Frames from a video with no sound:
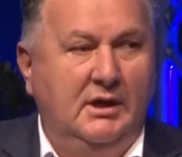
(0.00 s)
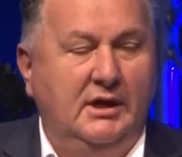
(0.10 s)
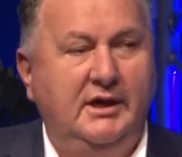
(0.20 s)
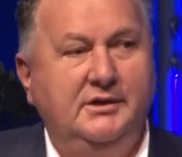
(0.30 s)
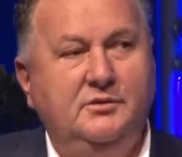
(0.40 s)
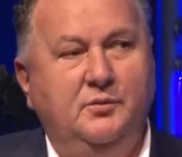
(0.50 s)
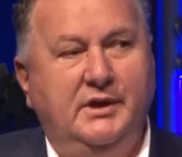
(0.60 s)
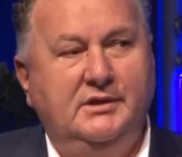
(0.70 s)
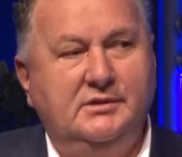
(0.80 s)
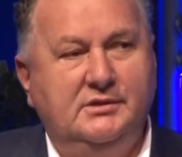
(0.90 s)
I had to
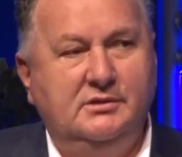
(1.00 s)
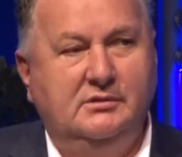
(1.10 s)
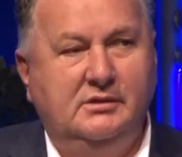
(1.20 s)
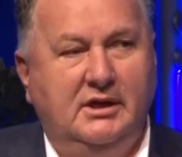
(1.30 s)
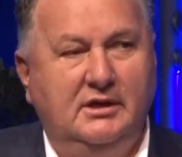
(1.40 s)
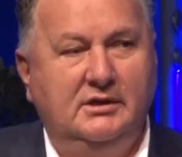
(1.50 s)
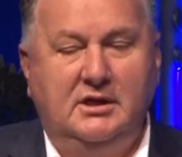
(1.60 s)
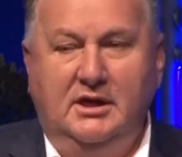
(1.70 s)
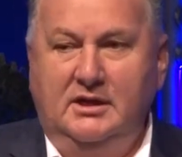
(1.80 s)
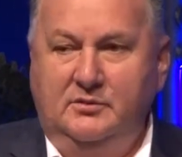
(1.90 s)
wait until Helen
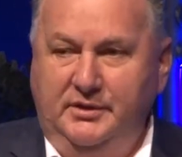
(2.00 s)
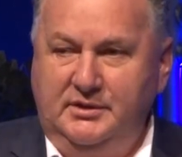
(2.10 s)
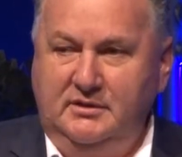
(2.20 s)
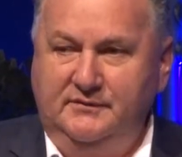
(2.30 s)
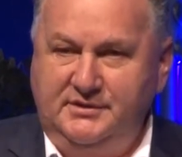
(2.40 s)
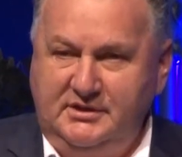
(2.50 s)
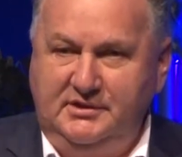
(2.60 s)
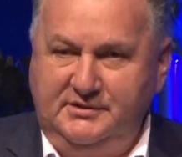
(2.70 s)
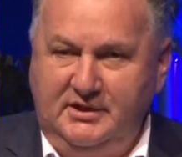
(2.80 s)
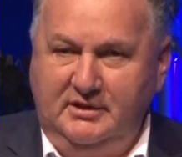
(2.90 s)
Clark went
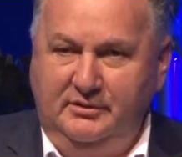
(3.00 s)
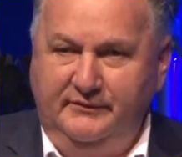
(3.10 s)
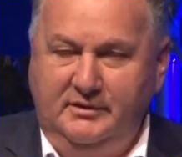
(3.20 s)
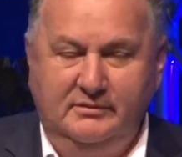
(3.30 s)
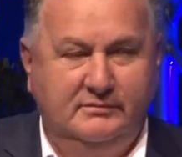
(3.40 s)
overseas, however.